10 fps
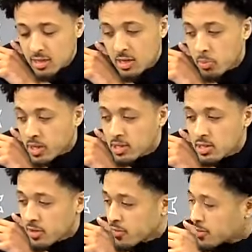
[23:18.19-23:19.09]
took a bunch of
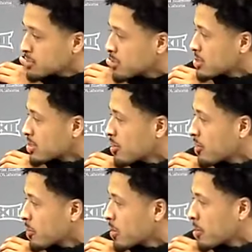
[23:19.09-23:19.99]
stuff first semester. I don't
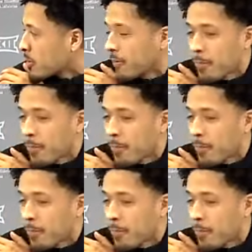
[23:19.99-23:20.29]
even remember.